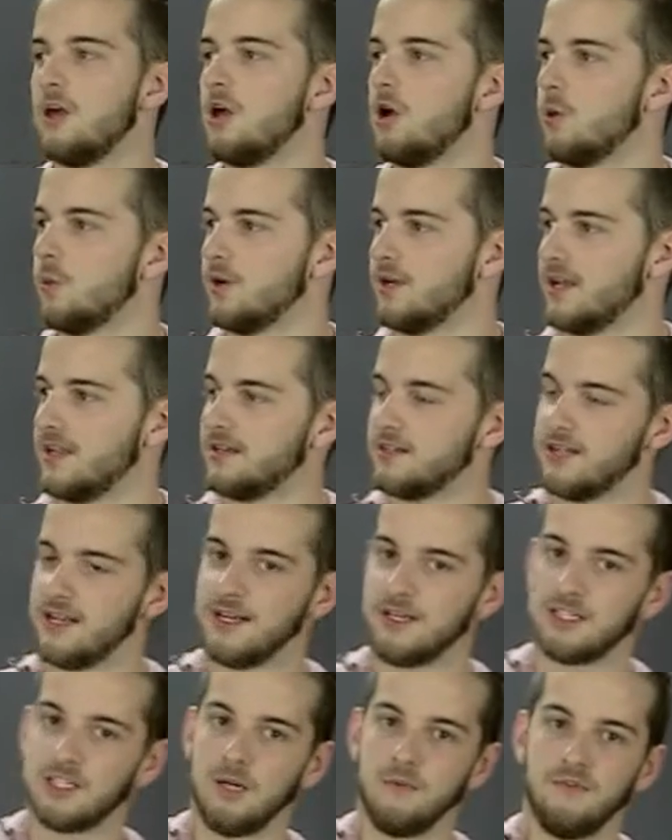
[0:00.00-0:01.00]
We then take
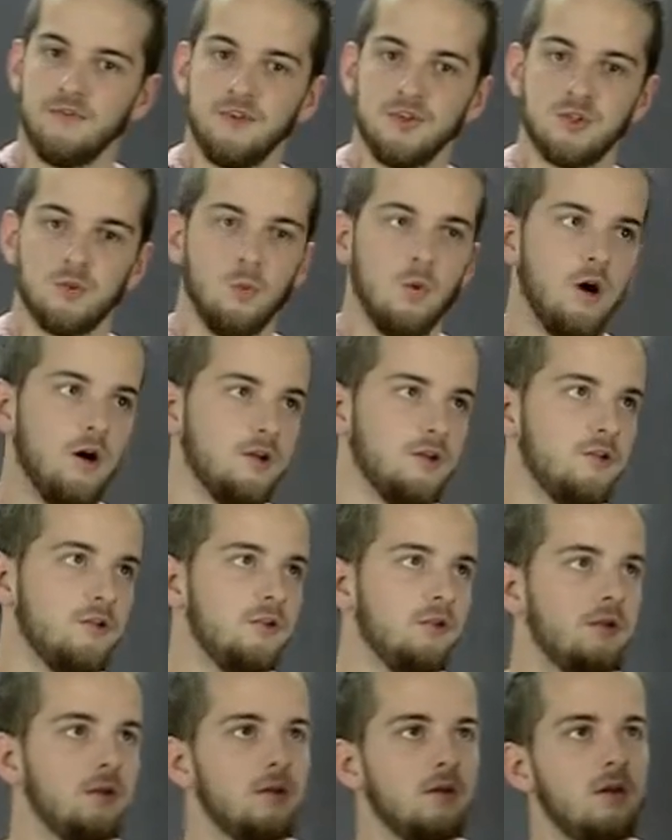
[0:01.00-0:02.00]
some of this water
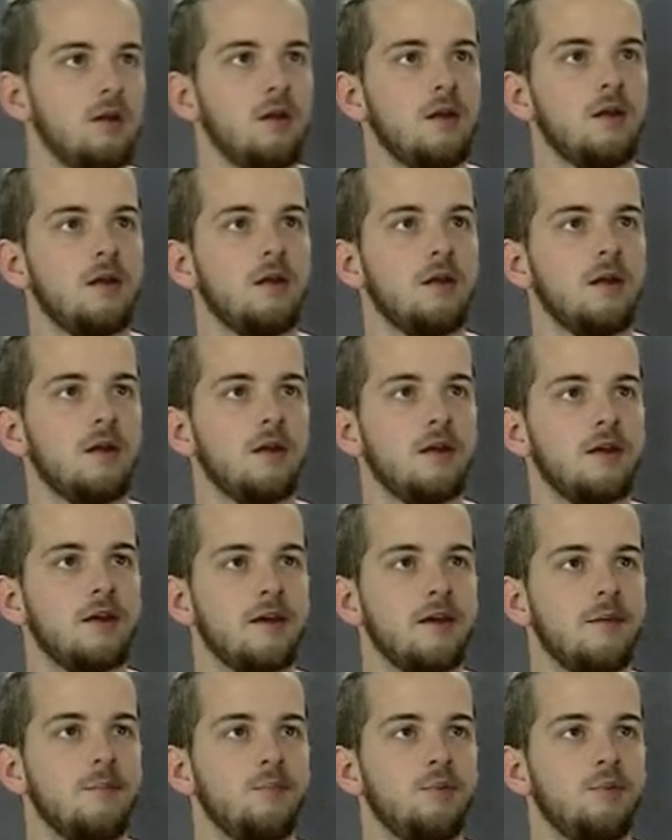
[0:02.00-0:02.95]
and